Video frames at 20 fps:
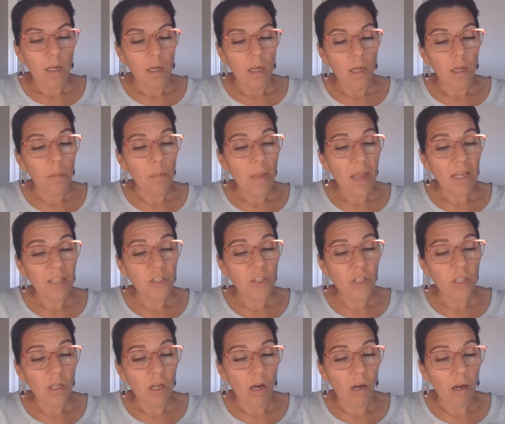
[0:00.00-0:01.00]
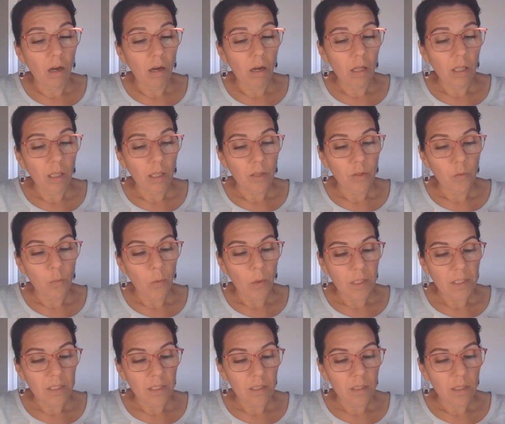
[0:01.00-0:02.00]
Imagine all
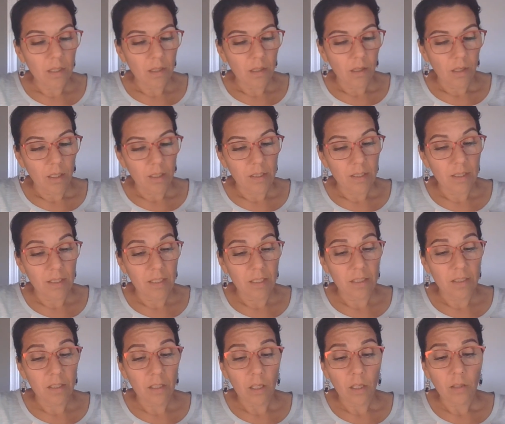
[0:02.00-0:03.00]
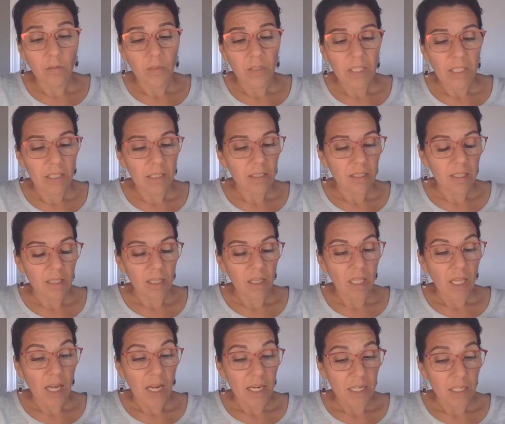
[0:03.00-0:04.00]
unwanted thoughts dissolving into
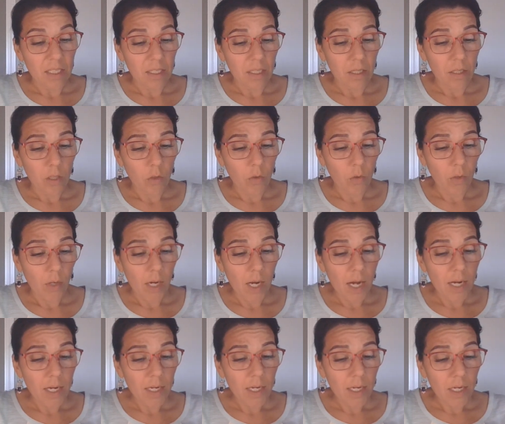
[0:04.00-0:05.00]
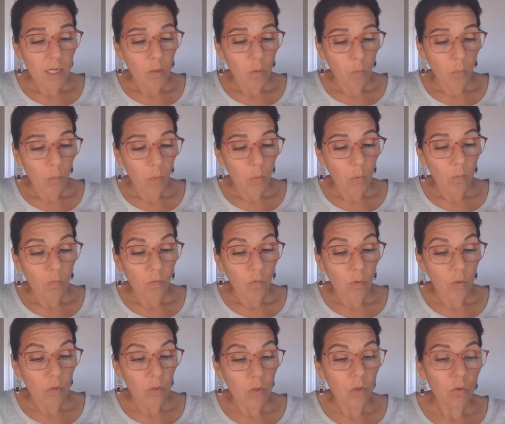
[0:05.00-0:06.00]
light, creating room
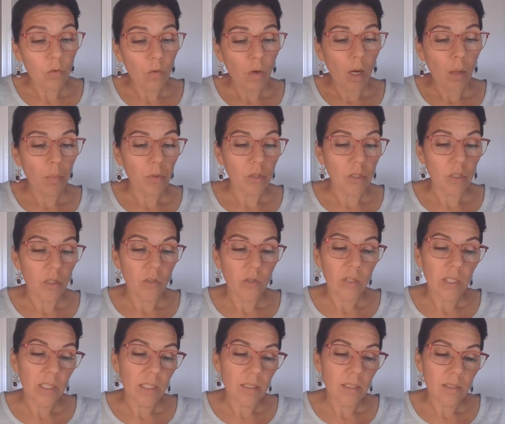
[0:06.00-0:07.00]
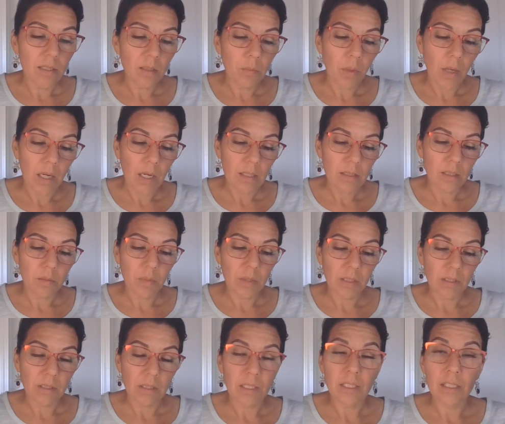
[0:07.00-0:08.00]
for new opportunities and
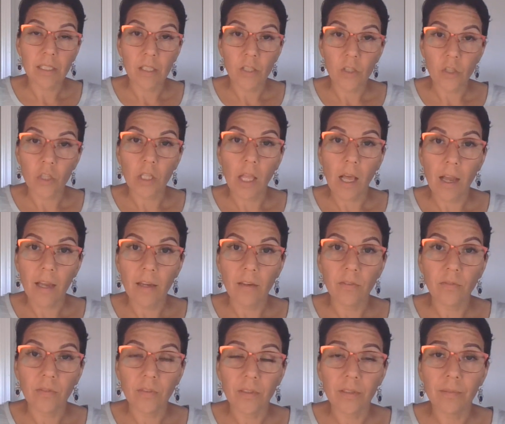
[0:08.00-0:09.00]
possibilities in your life.